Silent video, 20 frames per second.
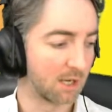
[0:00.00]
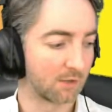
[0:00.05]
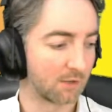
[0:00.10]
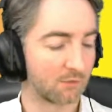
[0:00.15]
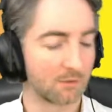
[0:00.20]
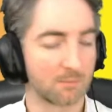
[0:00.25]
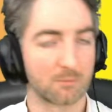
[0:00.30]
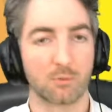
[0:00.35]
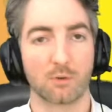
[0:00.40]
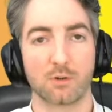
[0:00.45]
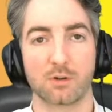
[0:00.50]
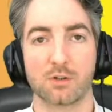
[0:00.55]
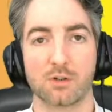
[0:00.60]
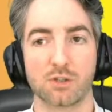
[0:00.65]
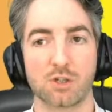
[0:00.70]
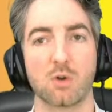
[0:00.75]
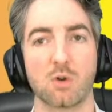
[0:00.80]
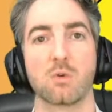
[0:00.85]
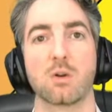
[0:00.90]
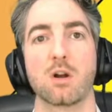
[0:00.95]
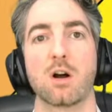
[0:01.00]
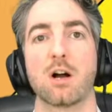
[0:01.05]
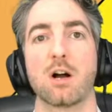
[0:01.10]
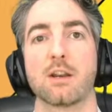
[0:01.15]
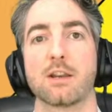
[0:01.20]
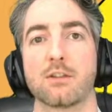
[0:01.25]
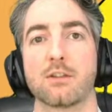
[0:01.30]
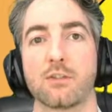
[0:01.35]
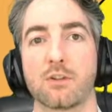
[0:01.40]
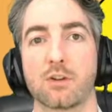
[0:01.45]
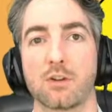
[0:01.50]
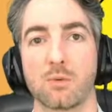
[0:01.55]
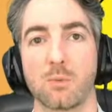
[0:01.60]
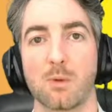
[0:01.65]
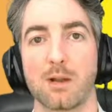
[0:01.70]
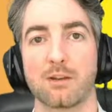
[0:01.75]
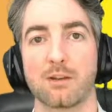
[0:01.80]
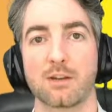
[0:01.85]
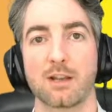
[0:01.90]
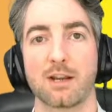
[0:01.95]
some sort of control card. It's a good
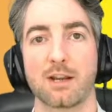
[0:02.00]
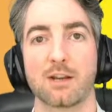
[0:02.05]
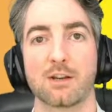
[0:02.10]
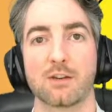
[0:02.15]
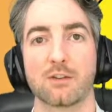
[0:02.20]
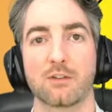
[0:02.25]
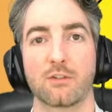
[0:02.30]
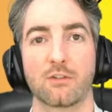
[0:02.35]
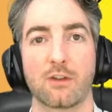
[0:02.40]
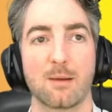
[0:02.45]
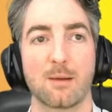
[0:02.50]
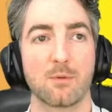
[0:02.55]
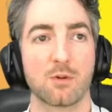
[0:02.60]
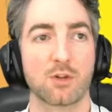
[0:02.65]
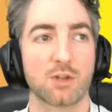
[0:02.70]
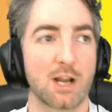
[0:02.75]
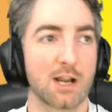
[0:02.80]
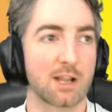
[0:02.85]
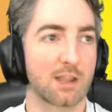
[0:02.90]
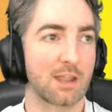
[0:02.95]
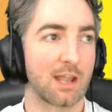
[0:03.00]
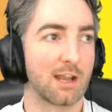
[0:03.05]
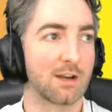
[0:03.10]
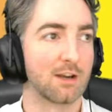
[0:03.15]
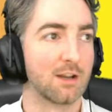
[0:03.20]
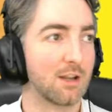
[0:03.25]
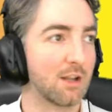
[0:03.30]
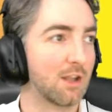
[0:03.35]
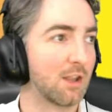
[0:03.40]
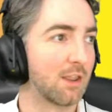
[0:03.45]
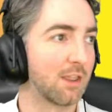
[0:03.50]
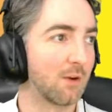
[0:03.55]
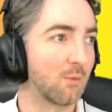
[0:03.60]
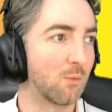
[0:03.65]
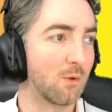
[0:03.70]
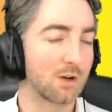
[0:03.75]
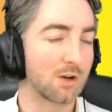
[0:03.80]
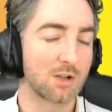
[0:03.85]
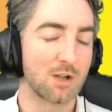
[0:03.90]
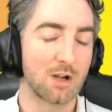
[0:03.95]
way to kind of just double check that
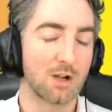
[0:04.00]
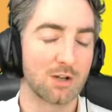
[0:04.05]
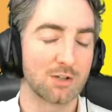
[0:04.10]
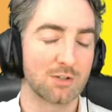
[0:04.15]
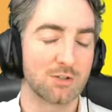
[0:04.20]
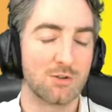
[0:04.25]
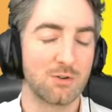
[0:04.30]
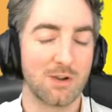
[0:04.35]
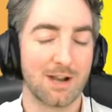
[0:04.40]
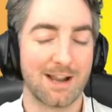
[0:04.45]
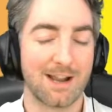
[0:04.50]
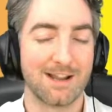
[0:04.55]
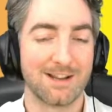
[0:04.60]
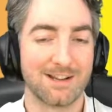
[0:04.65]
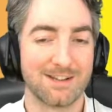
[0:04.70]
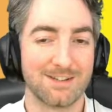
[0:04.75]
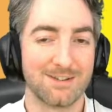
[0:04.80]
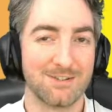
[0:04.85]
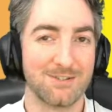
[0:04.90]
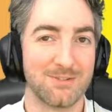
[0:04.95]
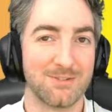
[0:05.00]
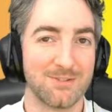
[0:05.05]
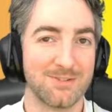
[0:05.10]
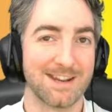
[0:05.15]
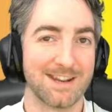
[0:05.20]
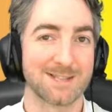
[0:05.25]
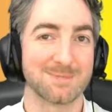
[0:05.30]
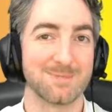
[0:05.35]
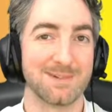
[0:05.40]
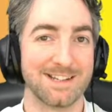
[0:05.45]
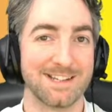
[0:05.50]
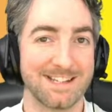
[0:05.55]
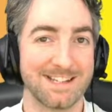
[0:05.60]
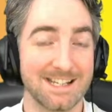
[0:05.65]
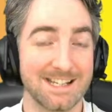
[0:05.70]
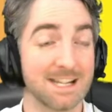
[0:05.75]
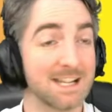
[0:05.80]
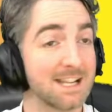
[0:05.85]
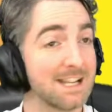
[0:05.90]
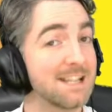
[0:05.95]
one card you desperately
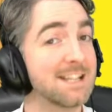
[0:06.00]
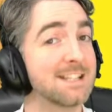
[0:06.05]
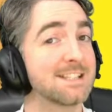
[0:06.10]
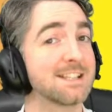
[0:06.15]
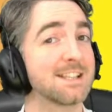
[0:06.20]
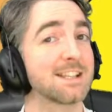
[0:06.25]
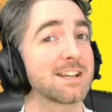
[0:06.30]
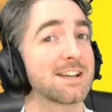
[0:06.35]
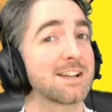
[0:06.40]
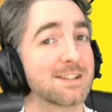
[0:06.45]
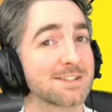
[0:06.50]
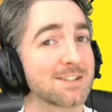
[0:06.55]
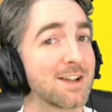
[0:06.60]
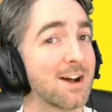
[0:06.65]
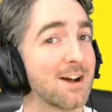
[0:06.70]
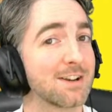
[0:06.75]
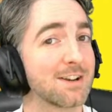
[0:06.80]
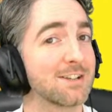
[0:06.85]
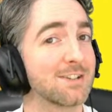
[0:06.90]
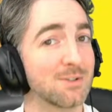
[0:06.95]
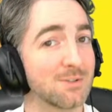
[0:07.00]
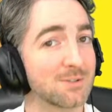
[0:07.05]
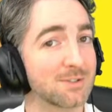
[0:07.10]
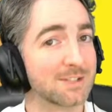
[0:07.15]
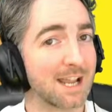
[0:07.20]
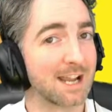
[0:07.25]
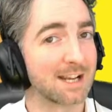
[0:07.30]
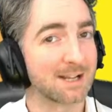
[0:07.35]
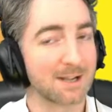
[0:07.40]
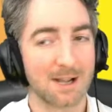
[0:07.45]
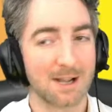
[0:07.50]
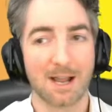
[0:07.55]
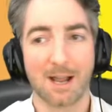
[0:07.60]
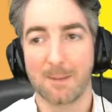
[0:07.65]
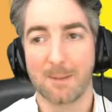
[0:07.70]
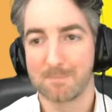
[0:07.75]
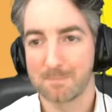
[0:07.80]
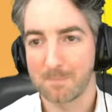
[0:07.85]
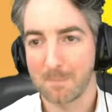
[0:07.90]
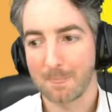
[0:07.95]
need isn't the last card in your deck.
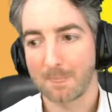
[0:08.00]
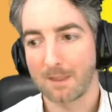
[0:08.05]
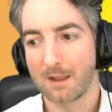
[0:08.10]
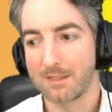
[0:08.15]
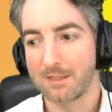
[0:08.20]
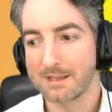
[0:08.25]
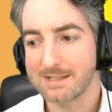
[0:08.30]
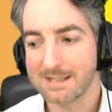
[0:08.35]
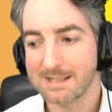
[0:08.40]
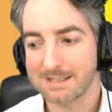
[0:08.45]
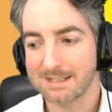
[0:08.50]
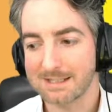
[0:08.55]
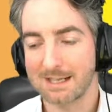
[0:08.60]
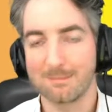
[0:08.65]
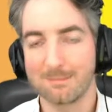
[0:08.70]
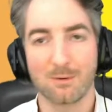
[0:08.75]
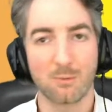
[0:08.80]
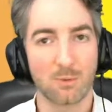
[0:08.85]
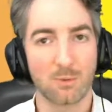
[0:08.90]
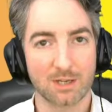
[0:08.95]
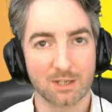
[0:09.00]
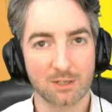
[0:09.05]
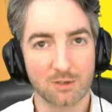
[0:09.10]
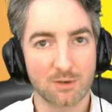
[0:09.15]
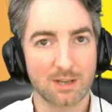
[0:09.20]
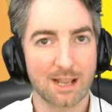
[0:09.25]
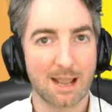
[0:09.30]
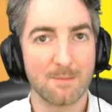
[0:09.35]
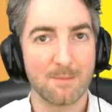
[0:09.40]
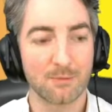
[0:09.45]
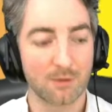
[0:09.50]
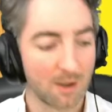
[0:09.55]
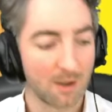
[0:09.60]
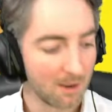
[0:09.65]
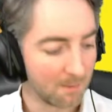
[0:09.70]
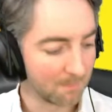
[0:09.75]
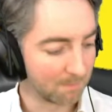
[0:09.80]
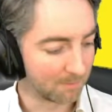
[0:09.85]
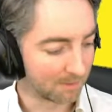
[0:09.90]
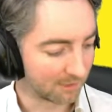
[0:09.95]
This isn't going to be winning you games,
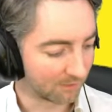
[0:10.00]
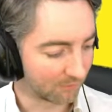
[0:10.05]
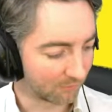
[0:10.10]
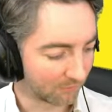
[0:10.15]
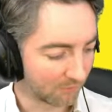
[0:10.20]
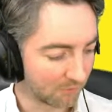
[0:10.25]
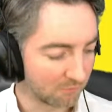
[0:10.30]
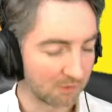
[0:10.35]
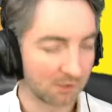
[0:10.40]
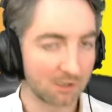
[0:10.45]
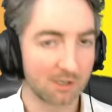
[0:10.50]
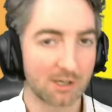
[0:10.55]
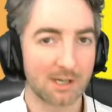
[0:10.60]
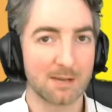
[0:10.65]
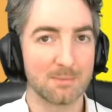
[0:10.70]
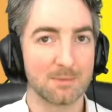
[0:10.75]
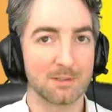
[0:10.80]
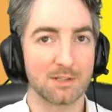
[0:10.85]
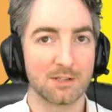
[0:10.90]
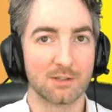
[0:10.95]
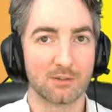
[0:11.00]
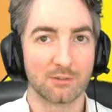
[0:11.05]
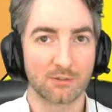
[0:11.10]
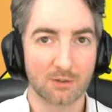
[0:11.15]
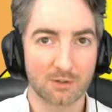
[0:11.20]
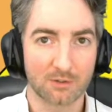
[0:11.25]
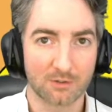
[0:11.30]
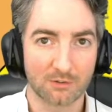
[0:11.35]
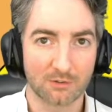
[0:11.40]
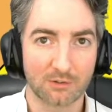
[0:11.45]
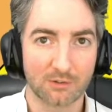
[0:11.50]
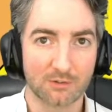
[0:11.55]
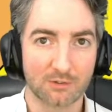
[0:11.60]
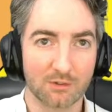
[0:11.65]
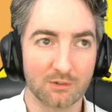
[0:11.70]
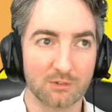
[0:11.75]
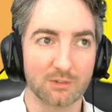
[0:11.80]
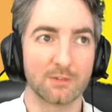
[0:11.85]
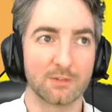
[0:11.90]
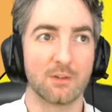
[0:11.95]
but it's so reliable and so
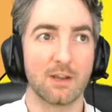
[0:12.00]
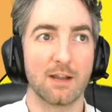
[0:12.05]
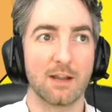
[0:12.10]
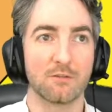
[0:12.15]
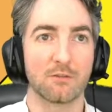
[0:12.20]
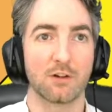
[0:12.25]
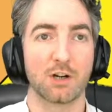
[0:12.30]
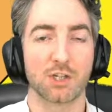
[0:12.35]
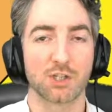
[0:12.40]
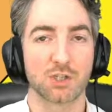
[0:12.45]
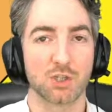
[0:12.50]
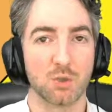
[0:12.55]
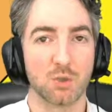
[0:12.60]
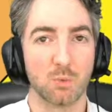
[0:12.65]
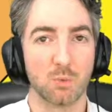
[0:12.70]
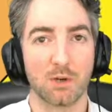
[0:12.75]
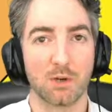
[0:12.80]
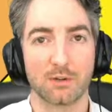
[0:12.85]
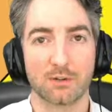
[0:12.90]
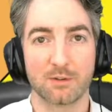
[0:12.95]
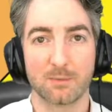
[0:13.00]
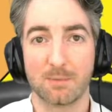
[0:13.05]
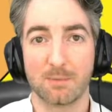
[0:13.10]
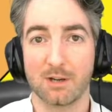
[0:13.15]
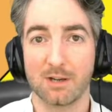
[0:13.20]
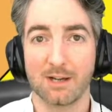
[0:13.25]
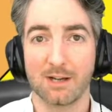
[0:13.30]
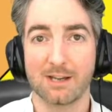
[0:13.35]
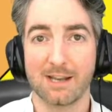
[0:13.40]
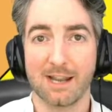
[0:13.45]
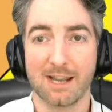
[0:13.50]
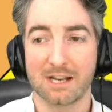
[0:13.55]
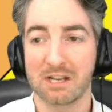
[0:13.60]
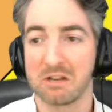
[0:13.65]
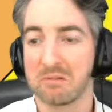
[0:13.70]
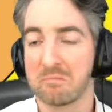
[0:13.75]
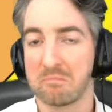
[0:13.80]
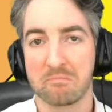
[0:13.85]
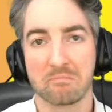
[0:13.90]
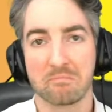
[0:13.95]
consistent. If you're ever unsure what to put in a deck,
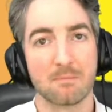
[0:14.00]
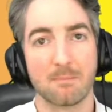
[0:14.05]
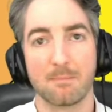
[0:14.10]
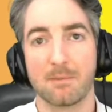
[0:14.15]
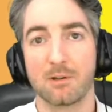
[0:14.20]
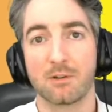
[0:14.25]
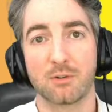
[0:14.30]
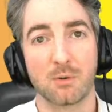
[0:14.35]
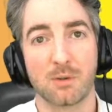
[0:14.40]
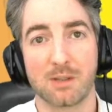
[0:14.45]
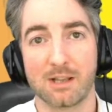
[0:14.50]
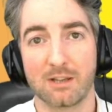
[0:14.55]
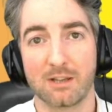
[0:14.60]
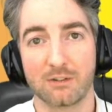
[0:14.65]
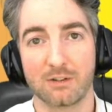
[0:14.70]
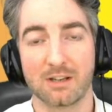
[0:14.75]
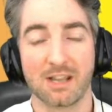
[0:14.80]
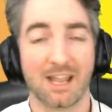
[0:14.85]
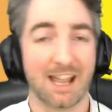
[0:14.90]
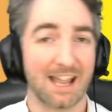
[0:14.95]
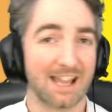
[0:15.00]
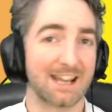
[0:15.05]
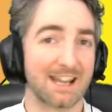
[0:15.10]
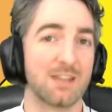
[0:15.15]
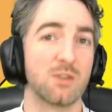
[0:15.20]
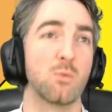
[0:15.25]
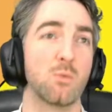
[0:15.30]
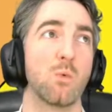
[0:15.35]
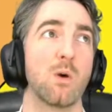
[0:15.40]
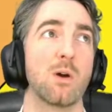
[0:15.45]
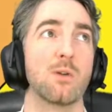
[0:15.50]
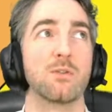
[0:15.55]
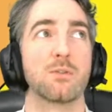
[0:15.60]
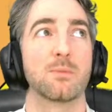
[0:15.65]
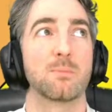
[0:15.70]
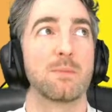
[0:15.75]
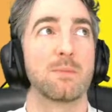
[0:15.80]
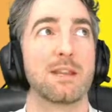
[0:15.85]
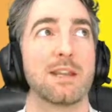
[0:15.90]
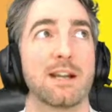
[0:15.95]
put 2 of these in, and then you won't
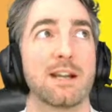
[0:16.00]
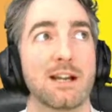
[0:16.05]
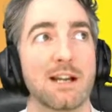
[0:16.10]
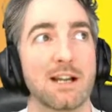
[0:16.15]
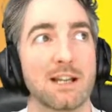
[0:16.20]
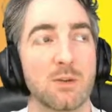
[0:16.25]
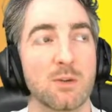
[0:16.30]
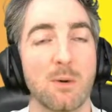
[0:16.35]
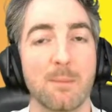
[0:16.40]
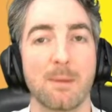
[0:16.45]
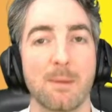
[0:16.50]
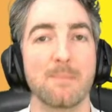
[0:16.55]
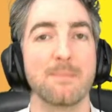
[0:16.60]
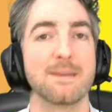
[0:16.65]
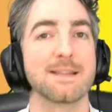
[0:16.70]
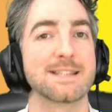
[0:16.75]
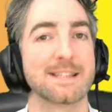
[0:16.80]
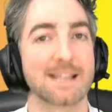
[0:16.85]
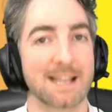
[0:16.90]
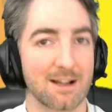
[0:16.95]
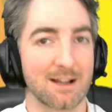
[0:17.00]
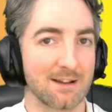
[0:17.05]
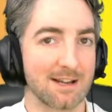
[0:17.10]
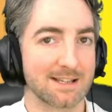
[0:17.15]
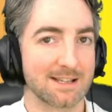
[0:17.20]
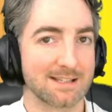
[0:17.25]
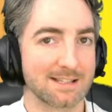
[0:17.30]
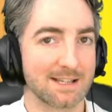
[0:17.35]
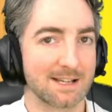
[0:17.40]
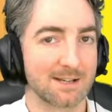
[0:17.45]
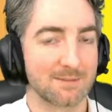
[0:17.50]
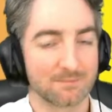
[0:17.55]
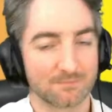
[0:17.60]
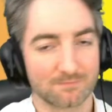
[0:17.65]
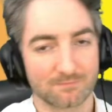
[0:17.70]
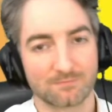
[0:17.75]
be missing out. Let's say.